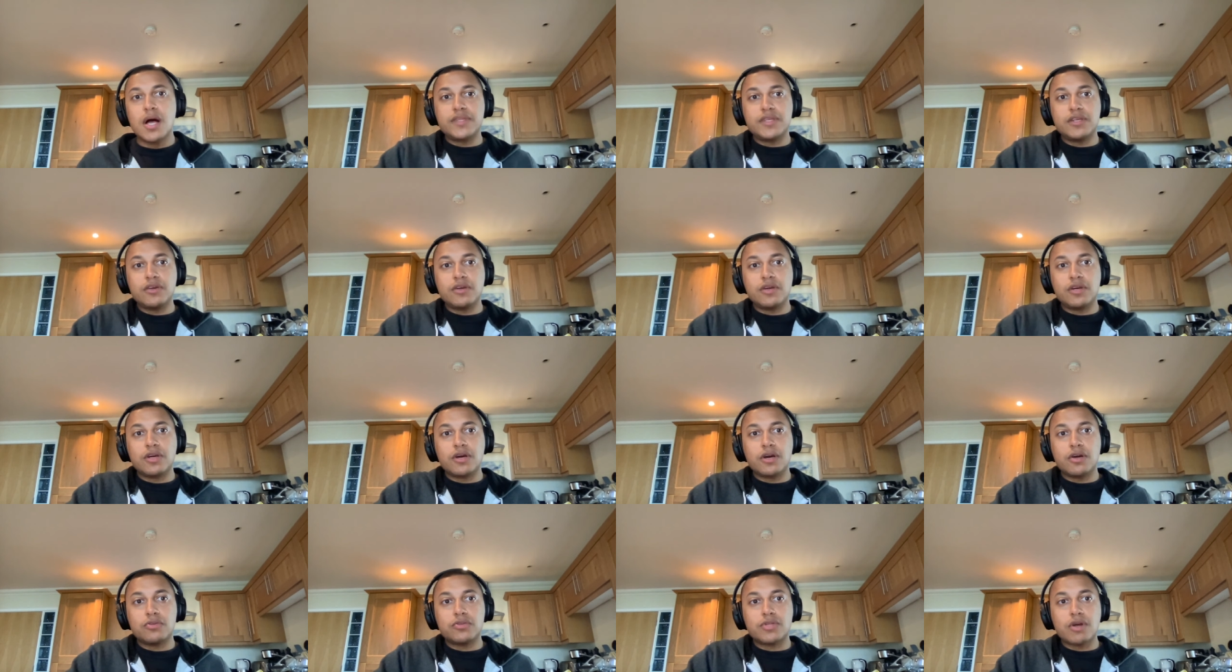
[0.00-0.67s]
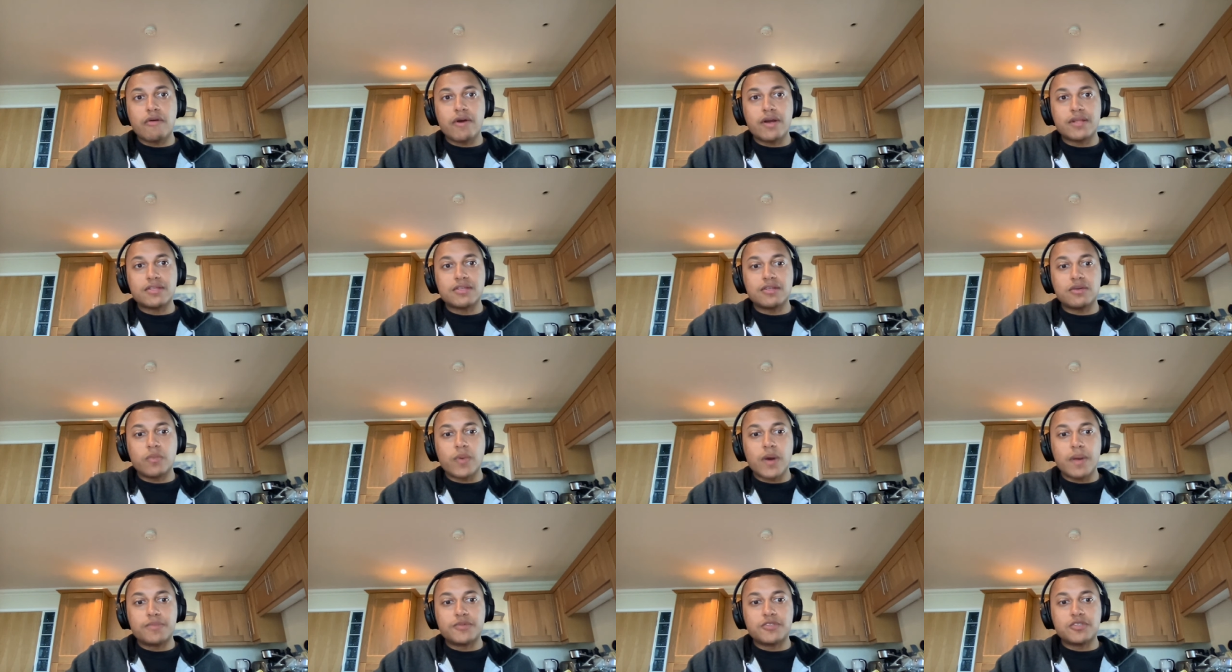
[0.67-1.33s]
You can go direct to
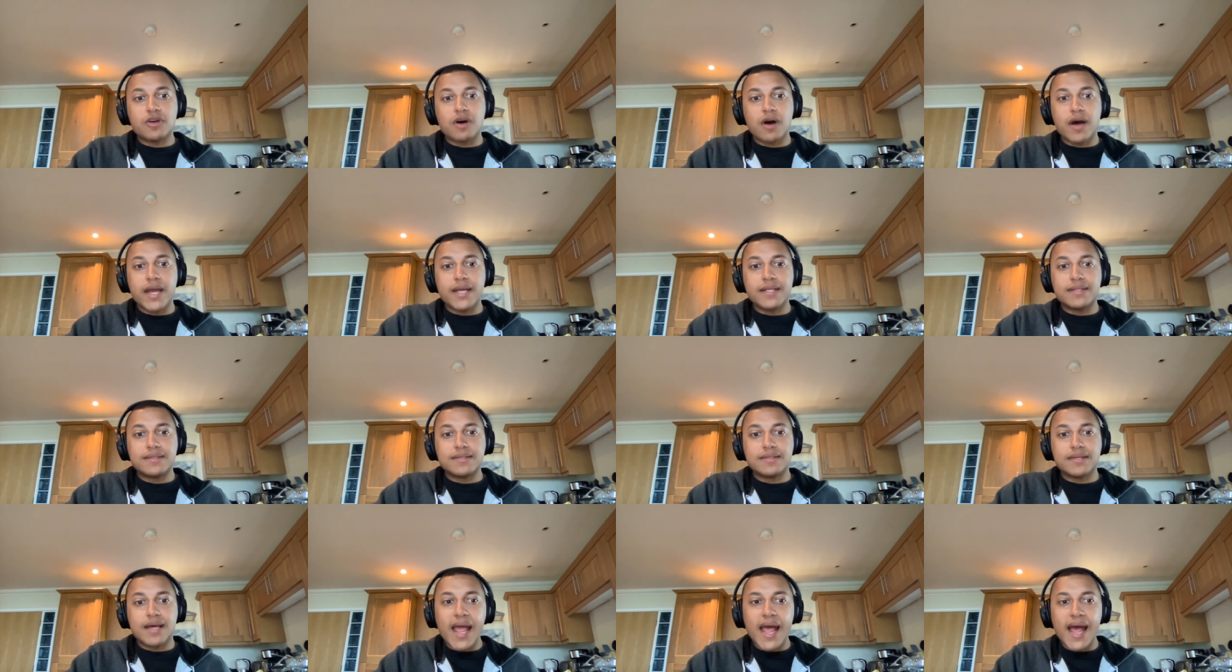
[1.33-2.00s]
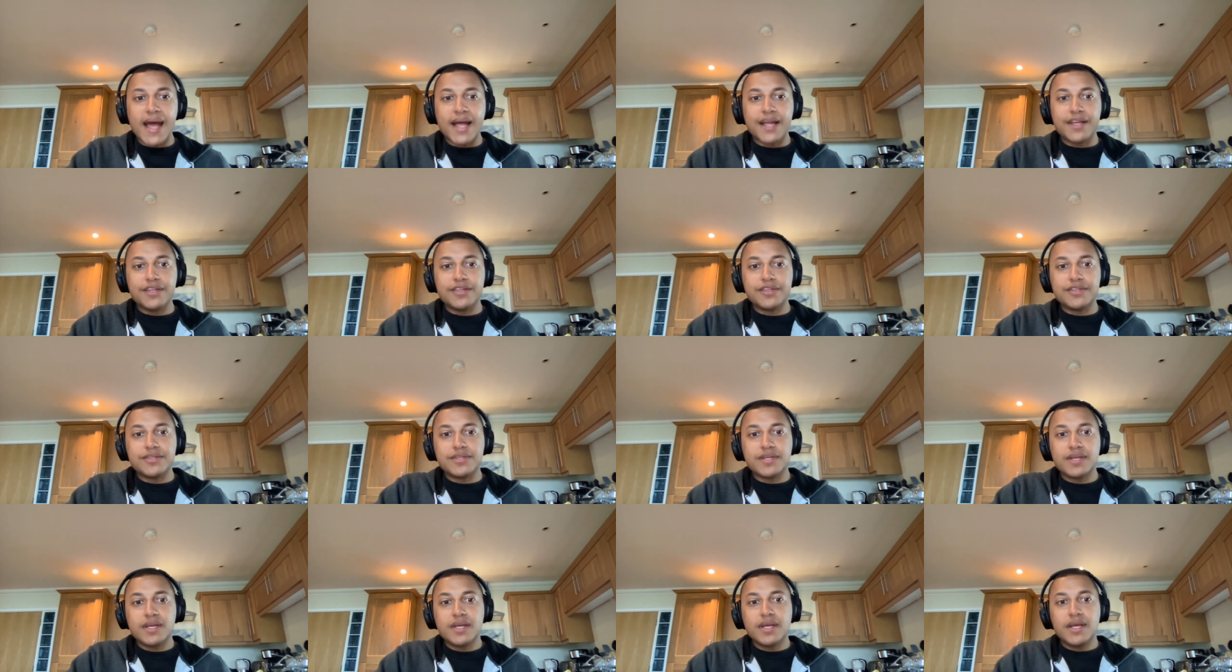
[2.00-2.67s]
the website and
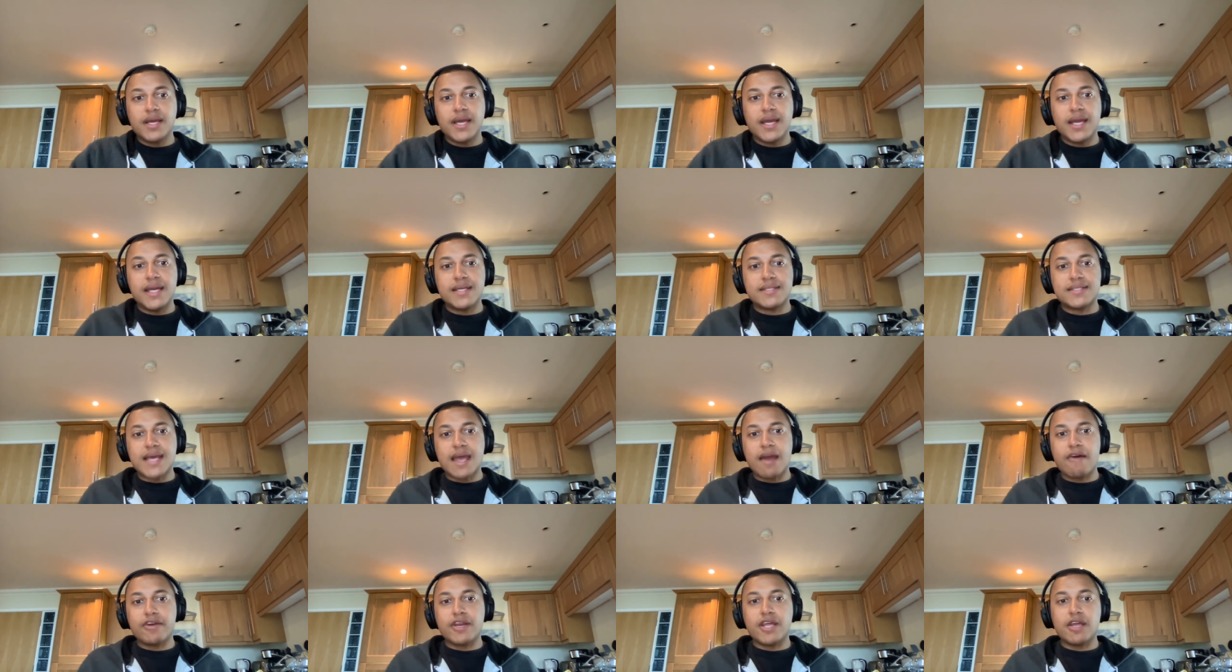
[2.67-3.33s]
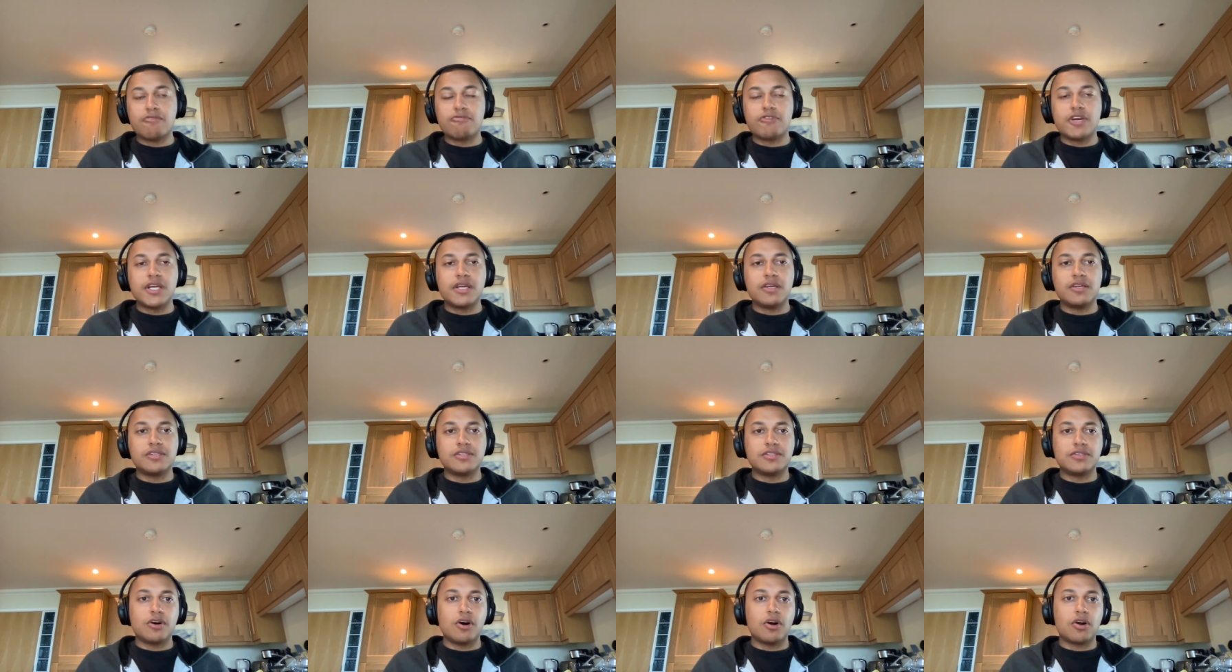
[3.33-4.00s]
it's
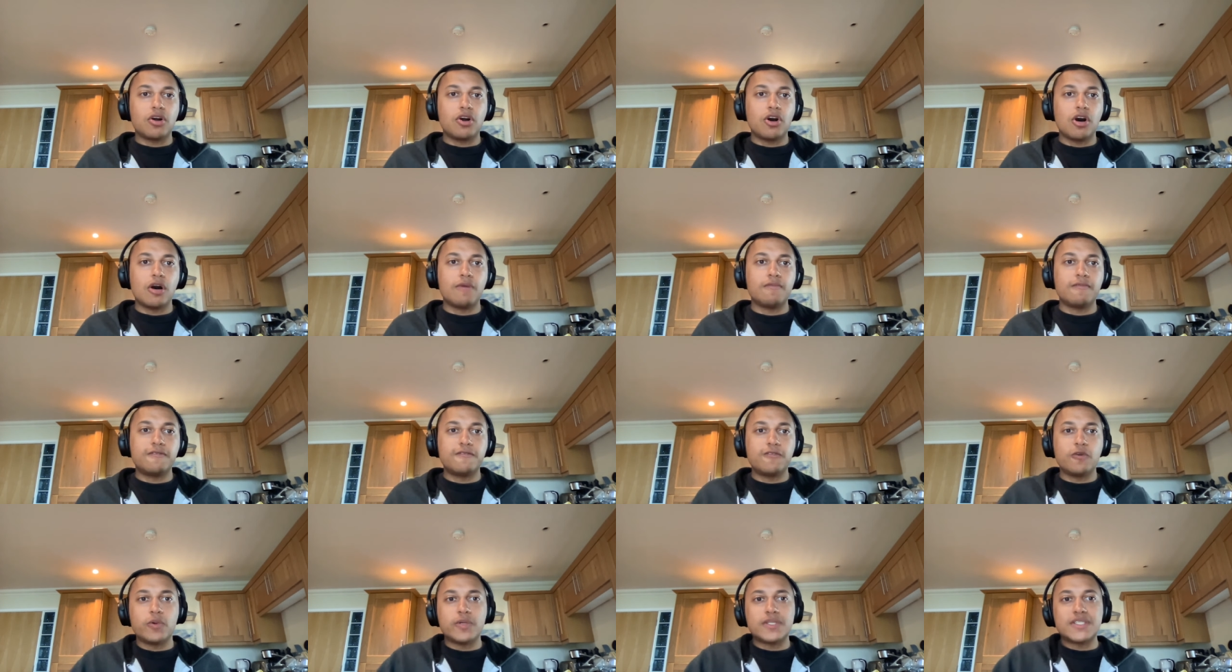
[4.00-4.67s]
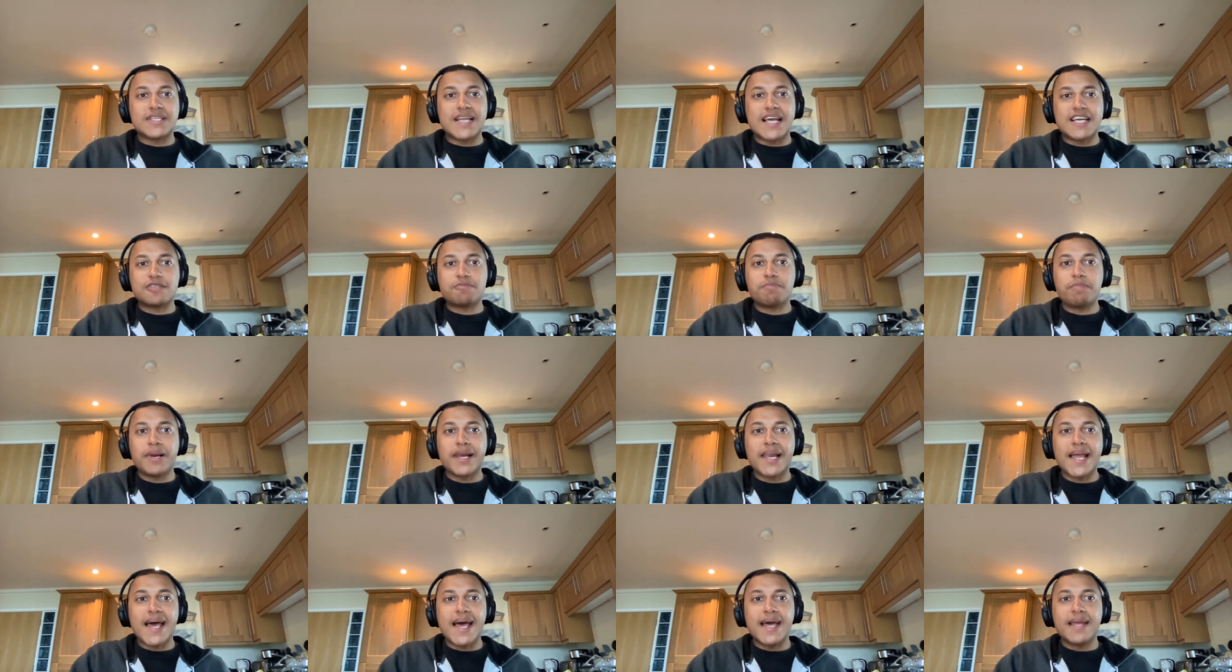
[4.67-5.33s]
aaronhenriques.com forward slash
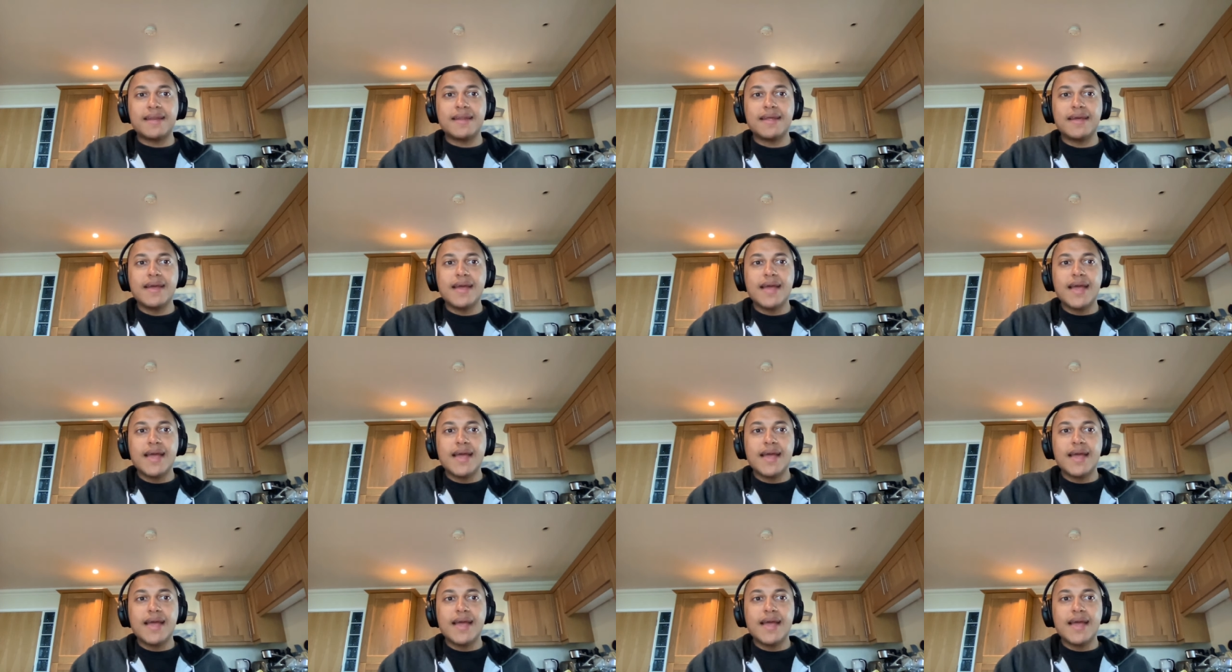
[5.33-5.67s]
plan.